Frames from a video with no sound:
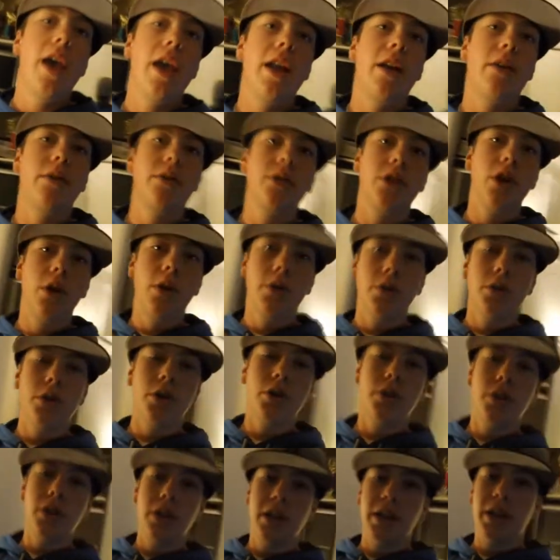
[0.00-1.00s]
And I was going
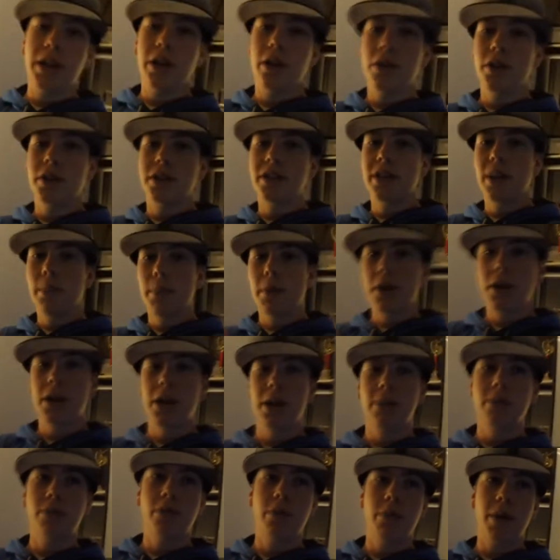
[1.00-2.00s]
through deleting all the separate
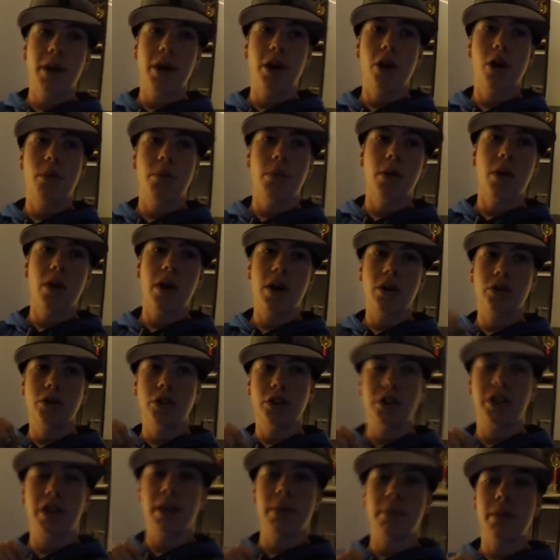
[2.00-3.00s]
clips from my GoPro, and I
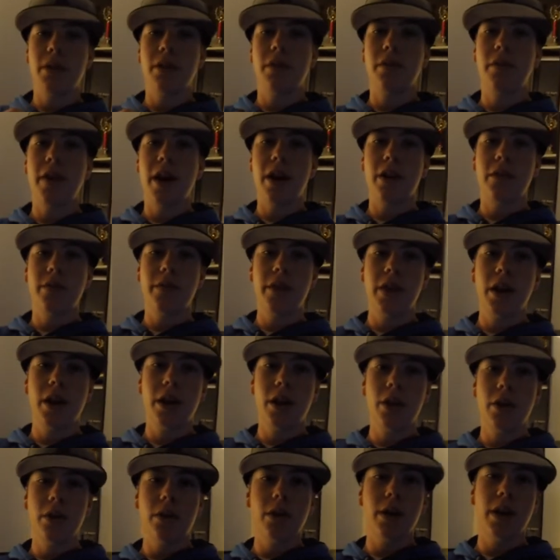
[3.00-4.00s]
was just keeping the final
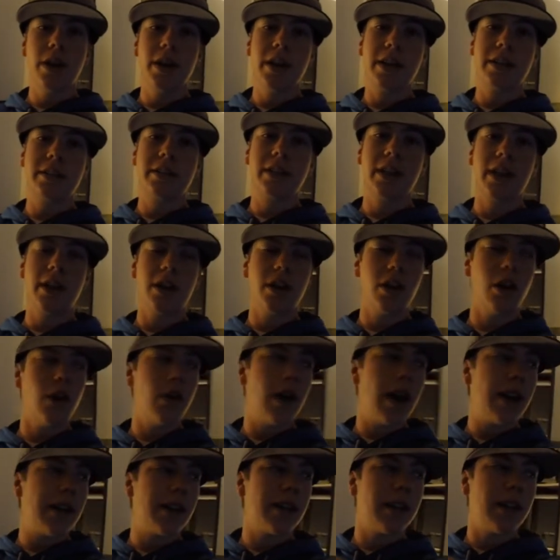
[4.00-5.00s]
video. And next thing I
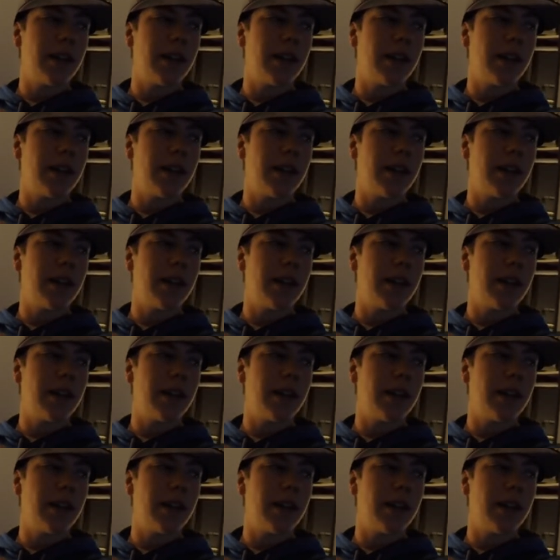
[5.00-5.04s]
know, I